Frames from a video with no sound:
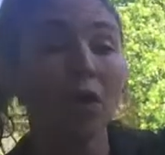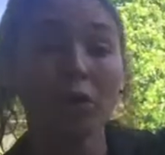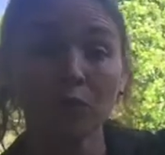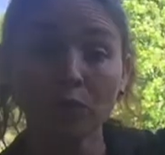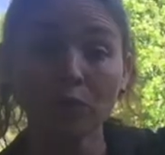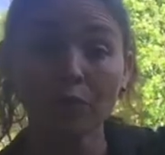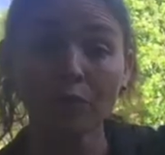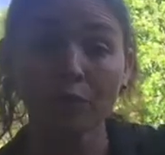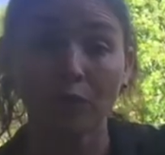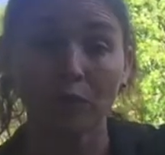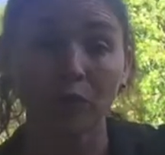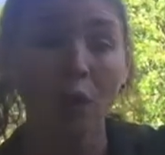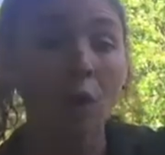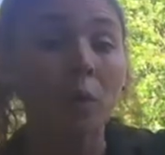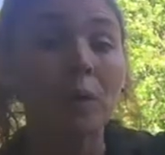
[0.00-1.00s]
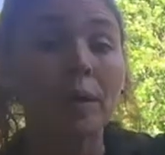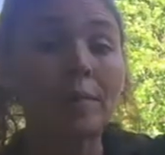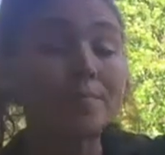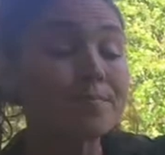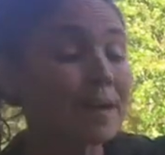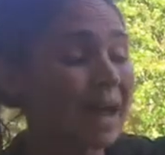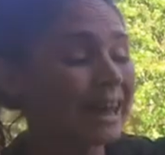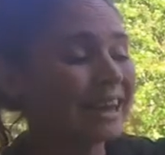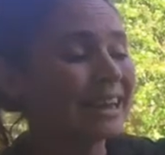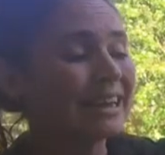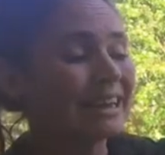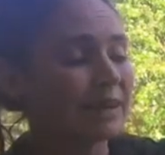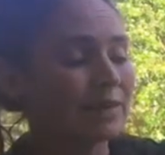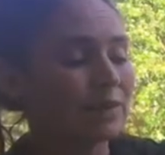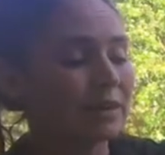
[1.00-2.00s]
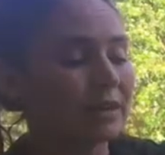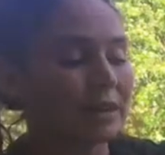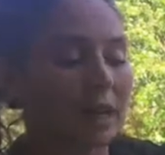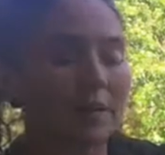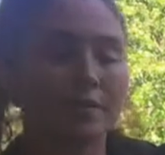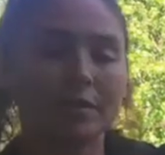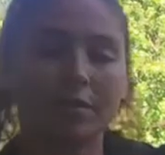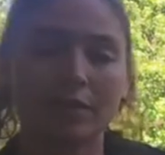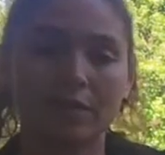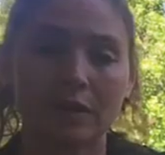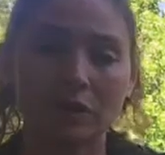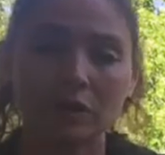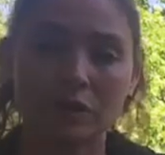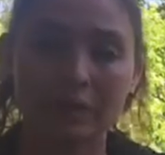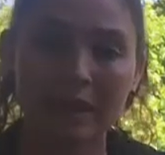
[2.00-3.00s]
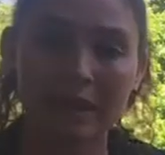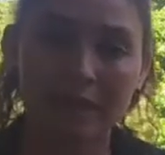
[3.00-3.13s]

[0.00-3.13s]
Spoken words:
the river, where many different types of fish live.